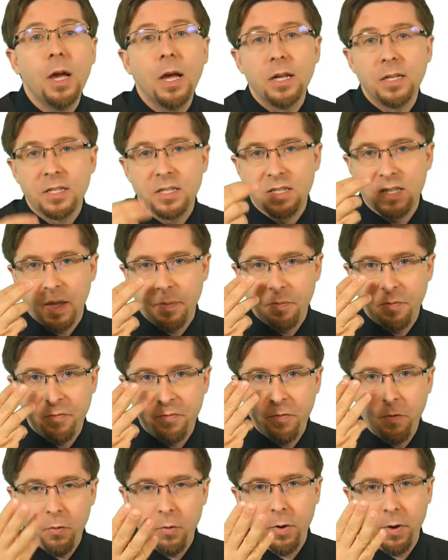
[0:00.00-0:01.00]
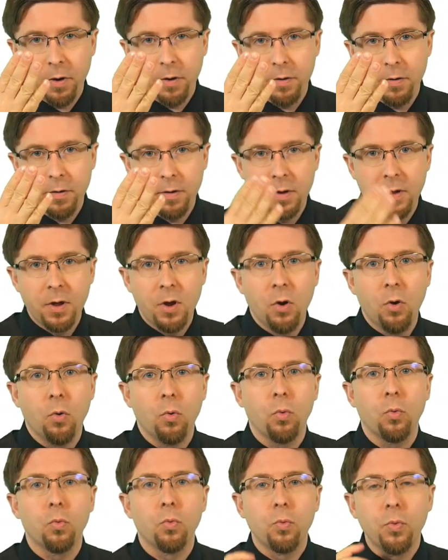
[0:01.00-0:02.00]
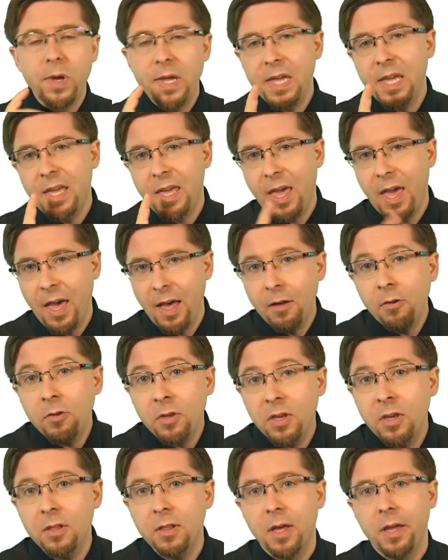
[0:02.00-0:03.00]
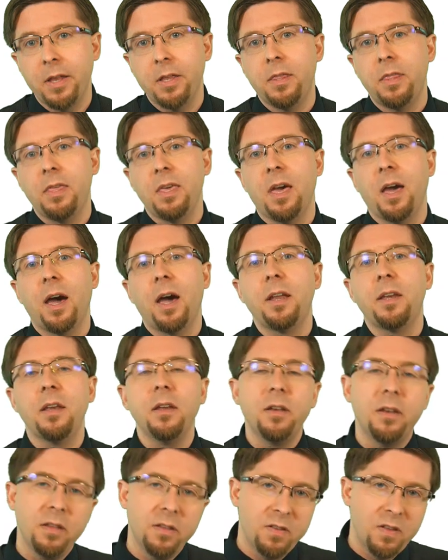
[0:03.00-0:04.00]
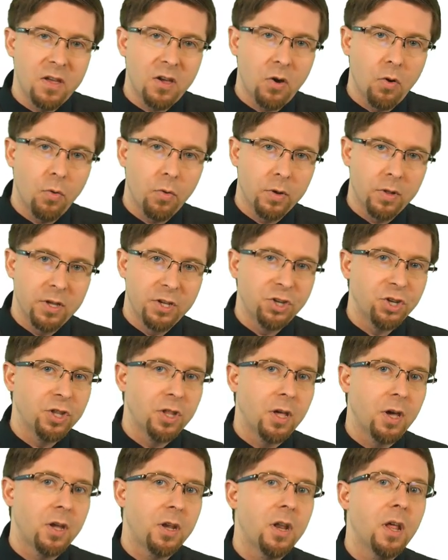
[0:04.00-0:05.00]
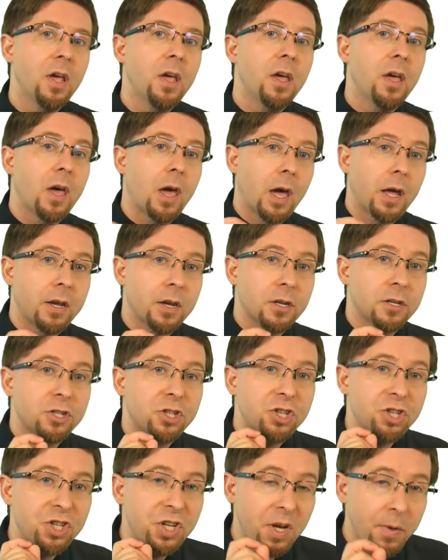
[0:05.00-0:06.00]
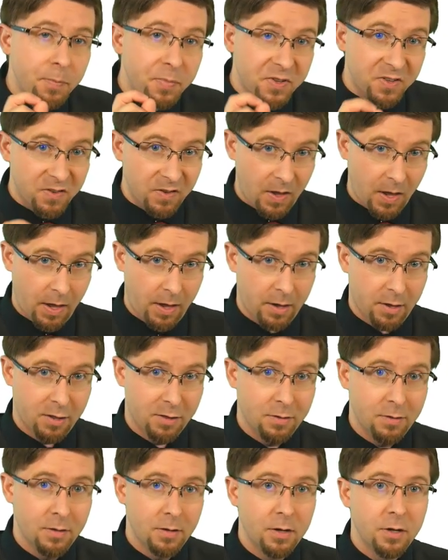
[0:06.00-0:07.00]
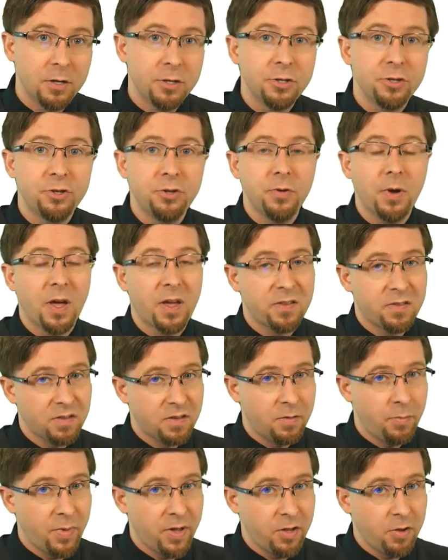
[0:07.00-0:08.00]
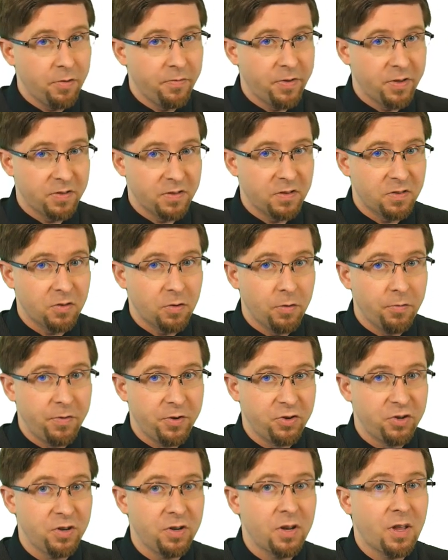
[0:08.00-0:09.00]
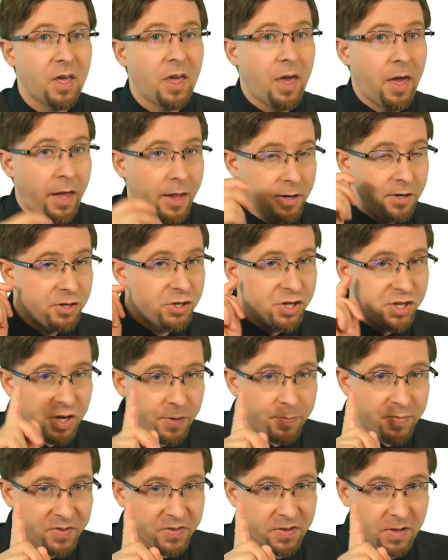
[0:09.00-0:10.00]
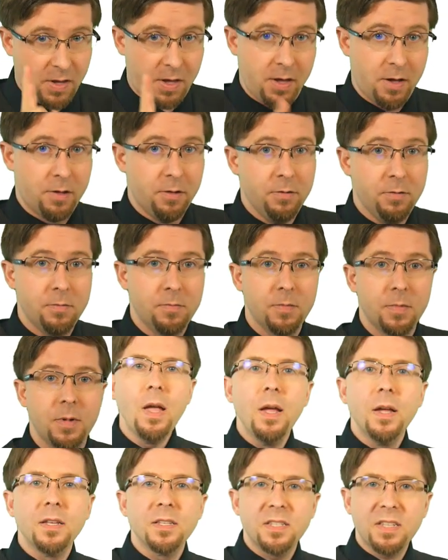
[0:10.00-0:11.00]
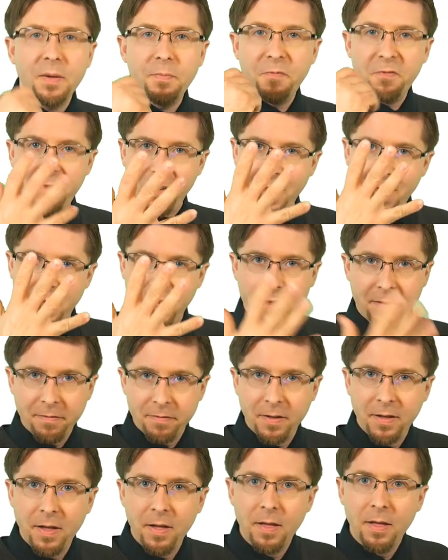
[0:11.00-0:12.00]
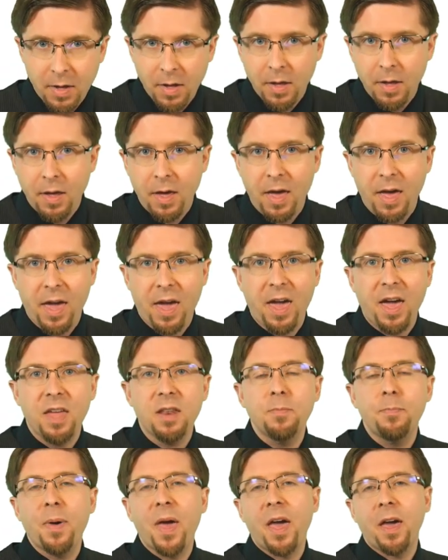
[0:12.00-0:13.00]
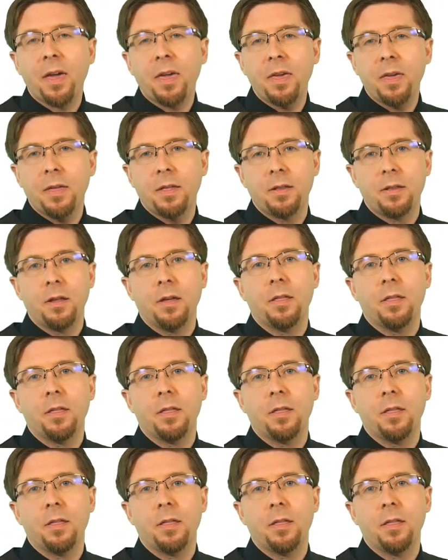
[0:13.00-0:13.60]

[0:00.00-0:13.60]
Step 4, recalculate the ITTC correlation line at ship scale to estimate your viscous coefficient at ship scale. Step 5, add back in